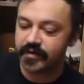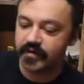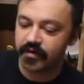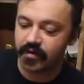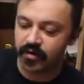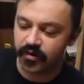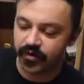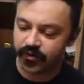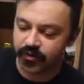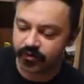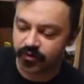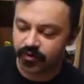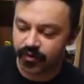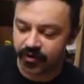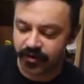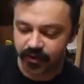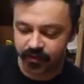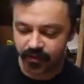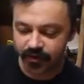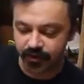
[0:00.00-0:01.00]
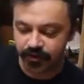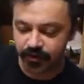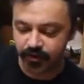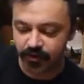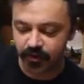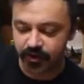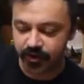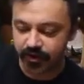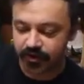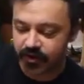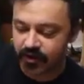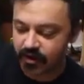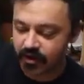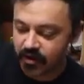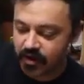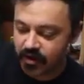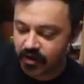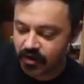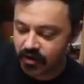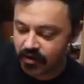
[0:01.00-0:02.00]
You could get by with one,
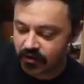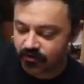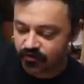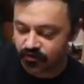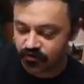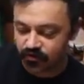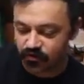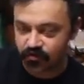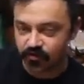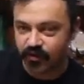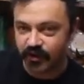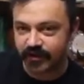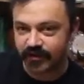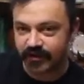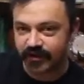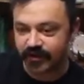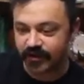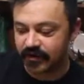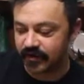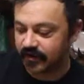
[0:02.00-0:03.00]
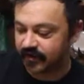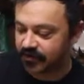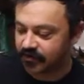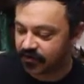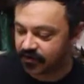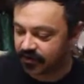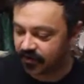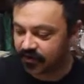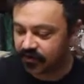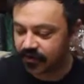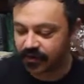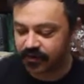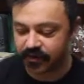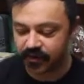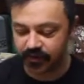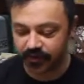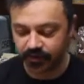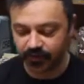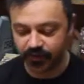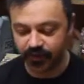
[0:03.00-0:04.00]
two makes it easier.
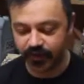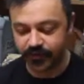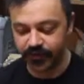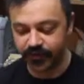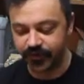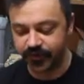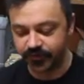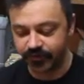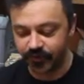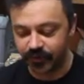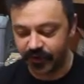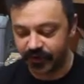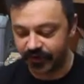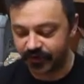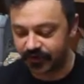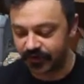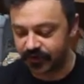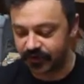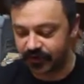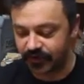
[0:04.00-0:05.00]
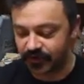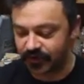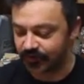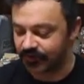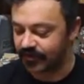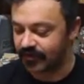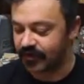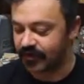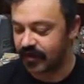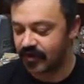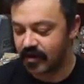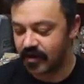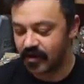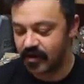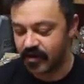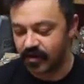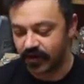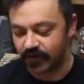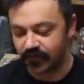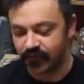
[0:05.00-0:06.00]
The Gramil is basically just
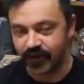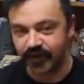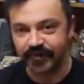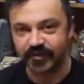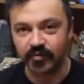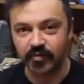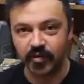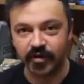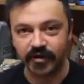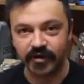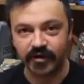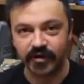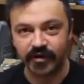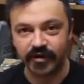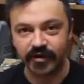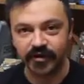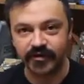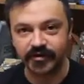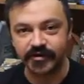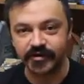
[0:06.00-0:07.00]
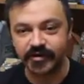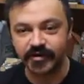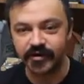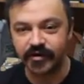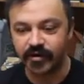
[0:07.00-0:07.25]
a fancy marking gauge.